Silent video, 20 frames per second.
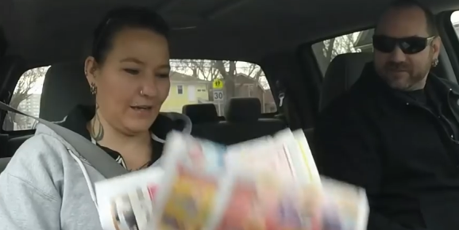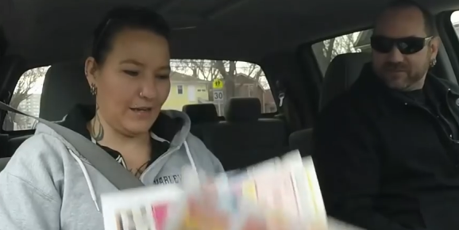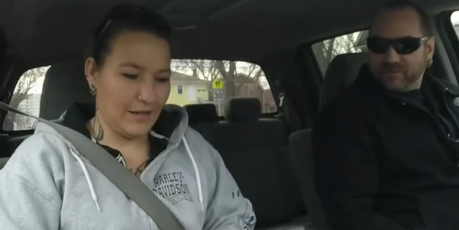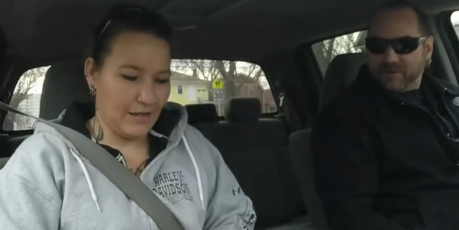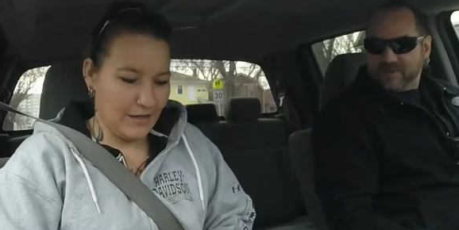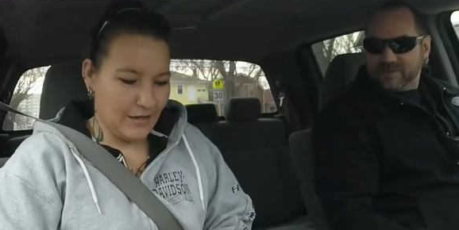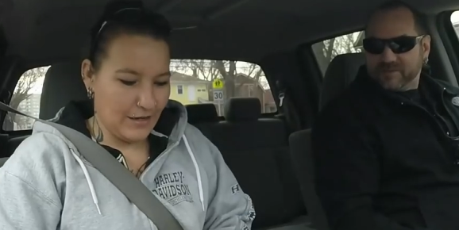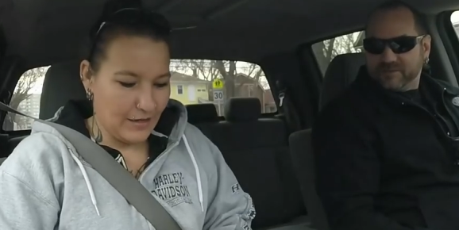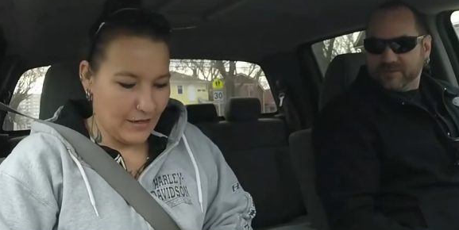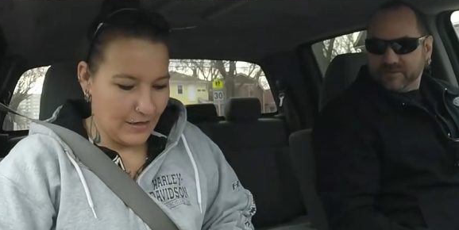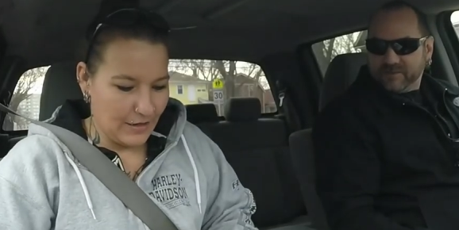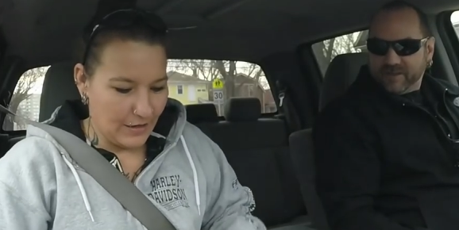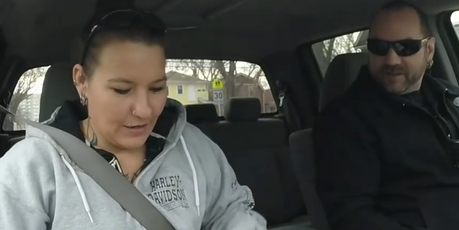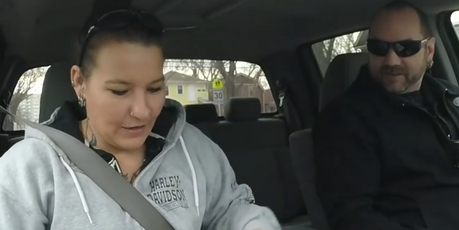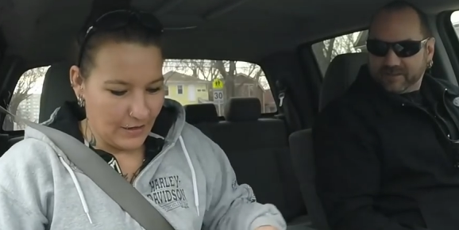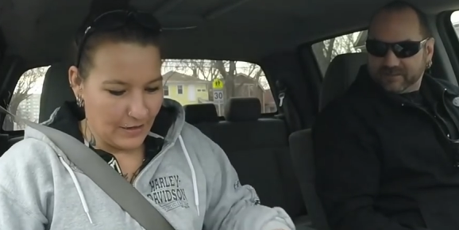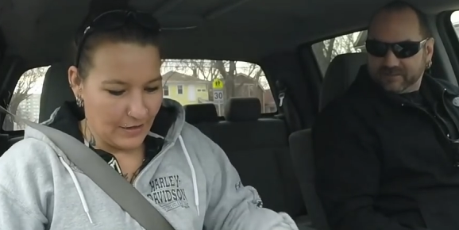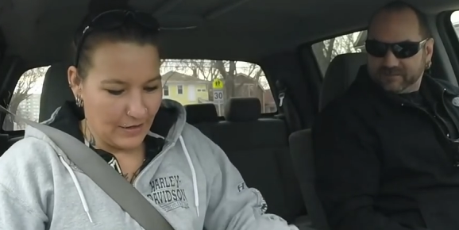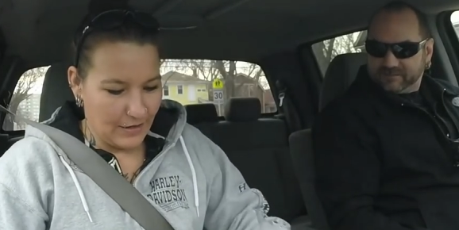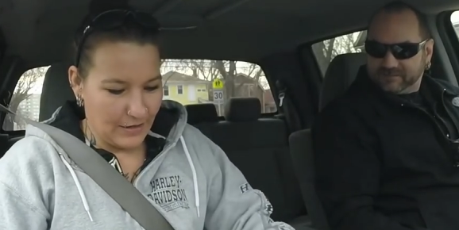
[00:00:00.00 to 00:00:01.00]
Speaker 1: did you Why'd you do that?
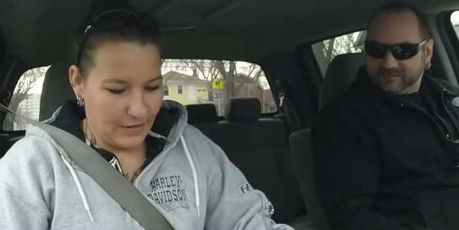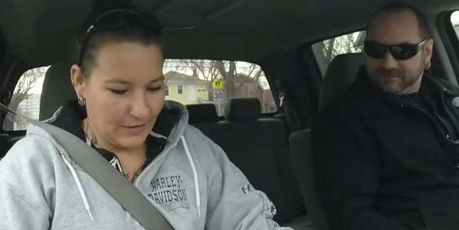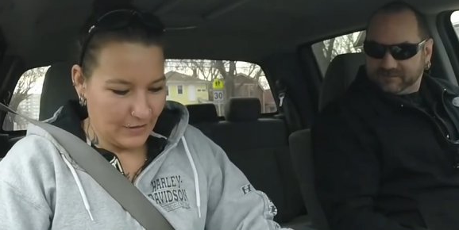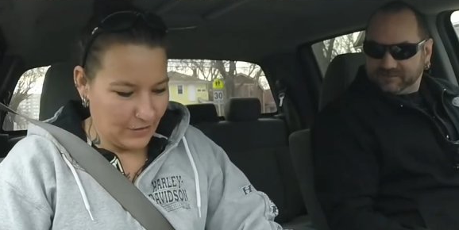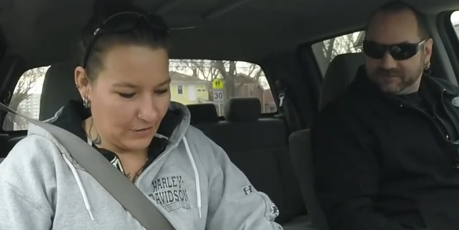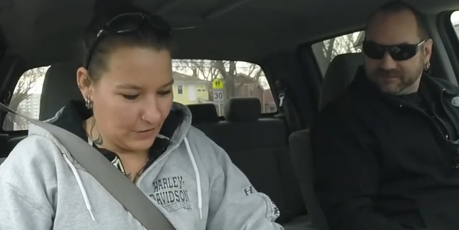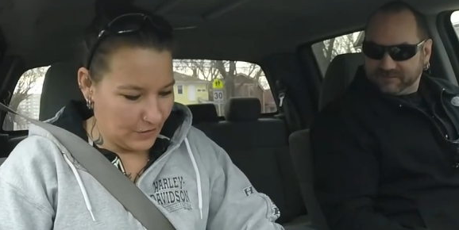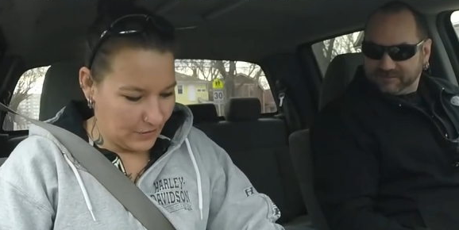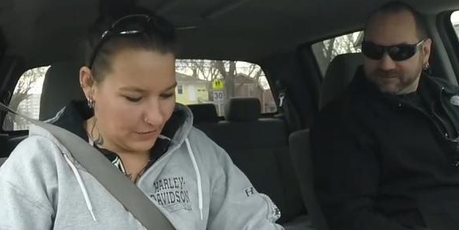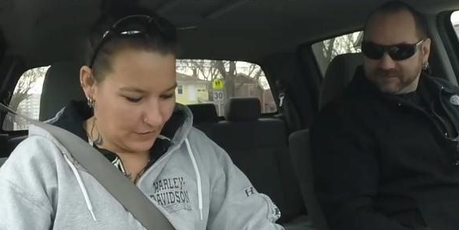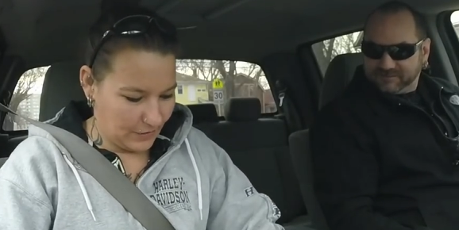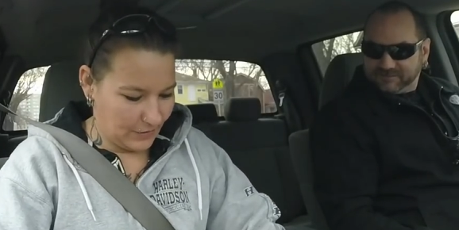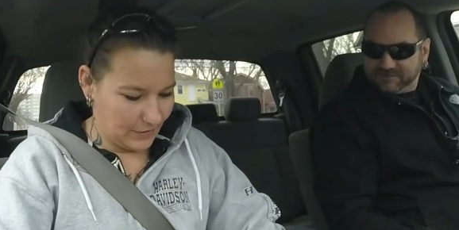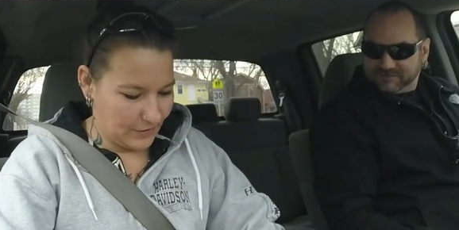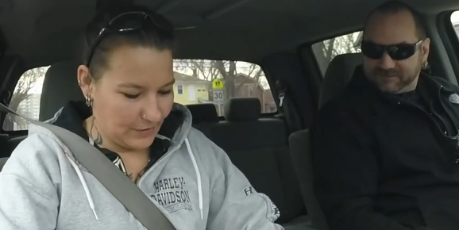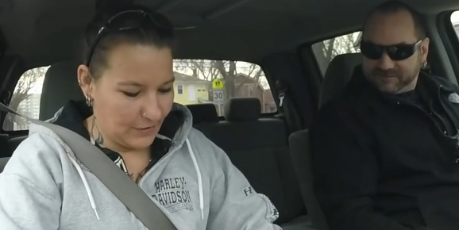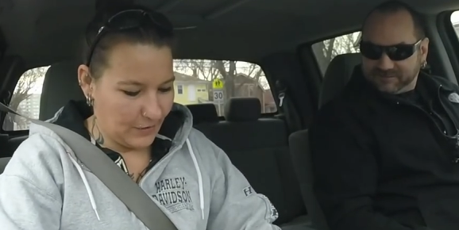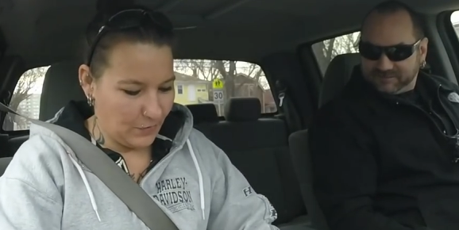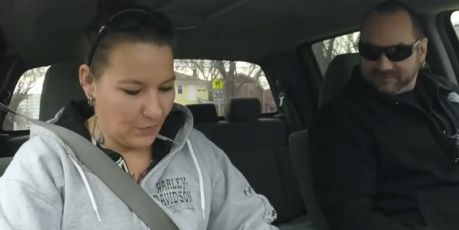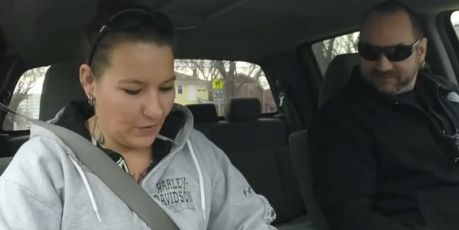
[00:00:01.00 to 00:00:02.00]
Speaker 2: Just
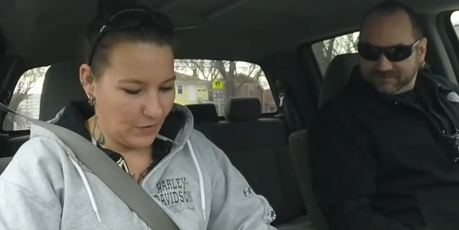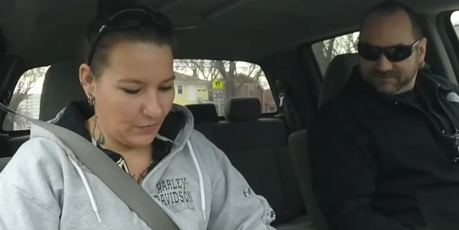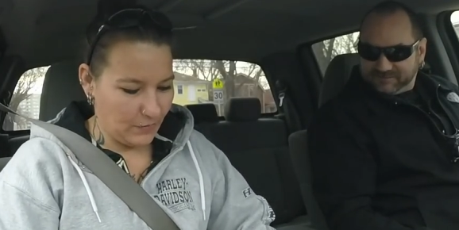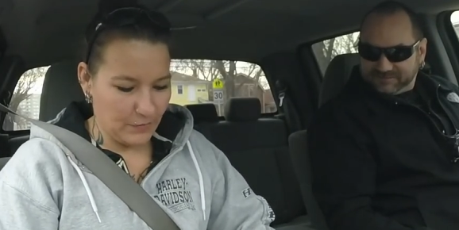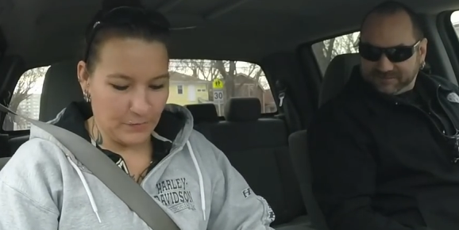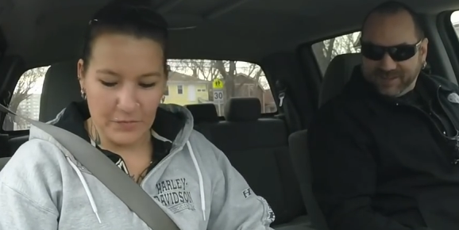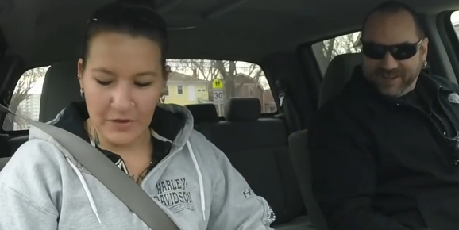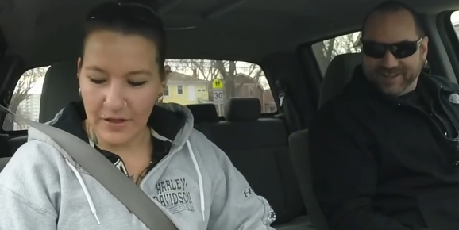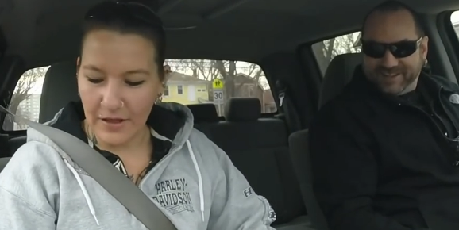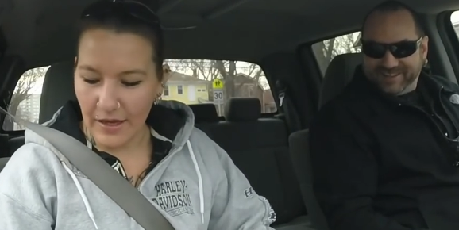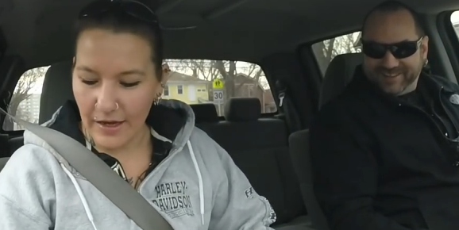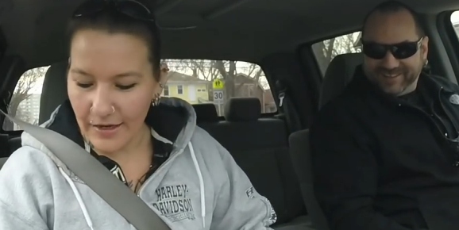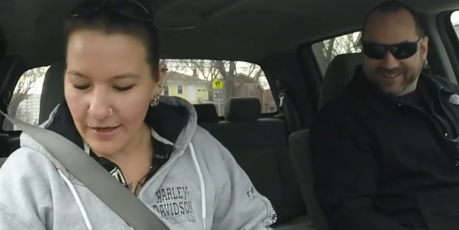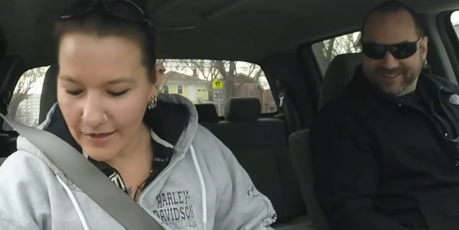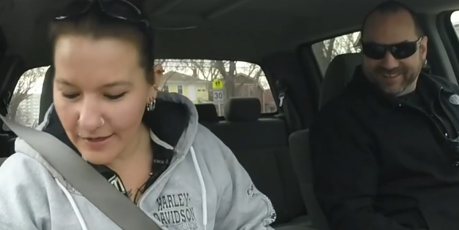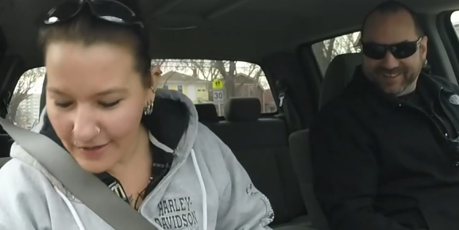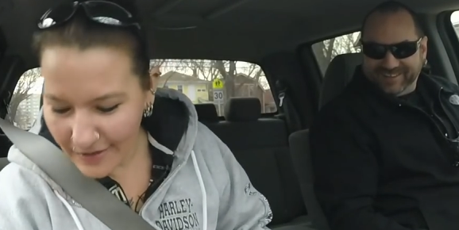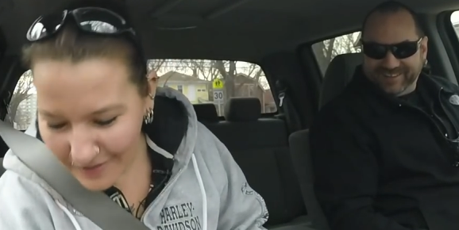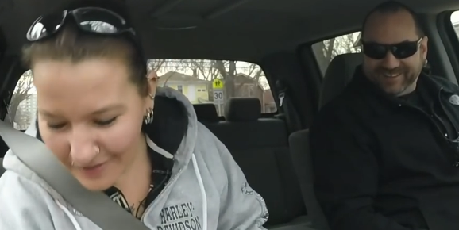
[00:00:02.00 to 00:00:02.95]
see what it would be like.